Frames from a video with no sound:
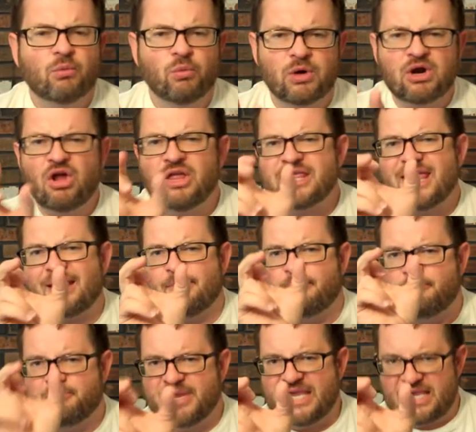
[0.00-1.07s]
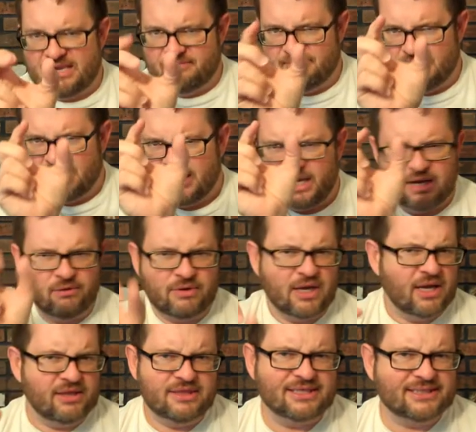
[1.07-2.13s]
We're calling that a beam,
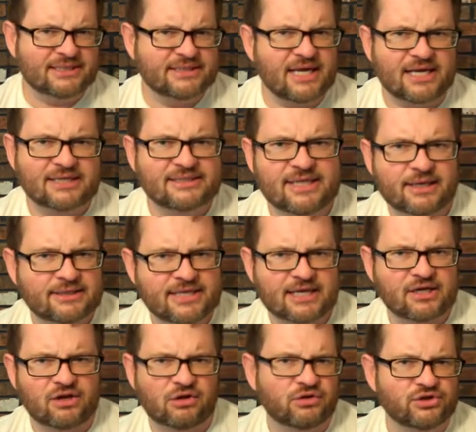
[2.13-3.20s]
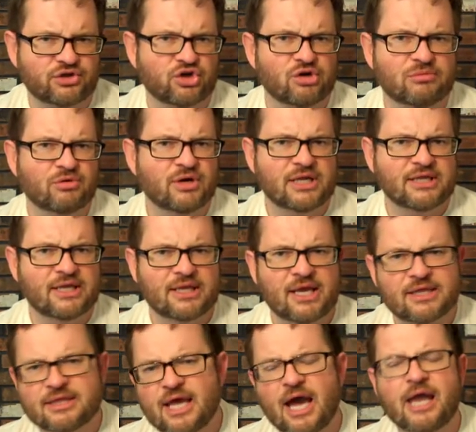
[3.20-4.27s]
okay? This is not a technical term or anything
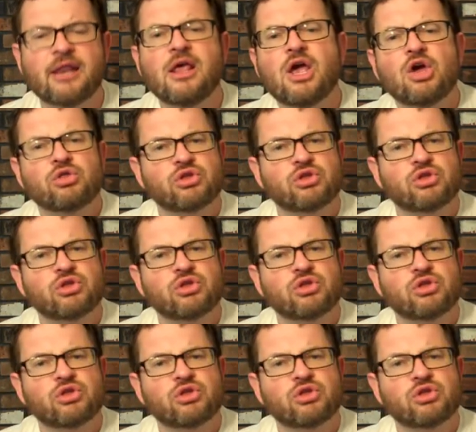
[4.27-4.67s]
like that.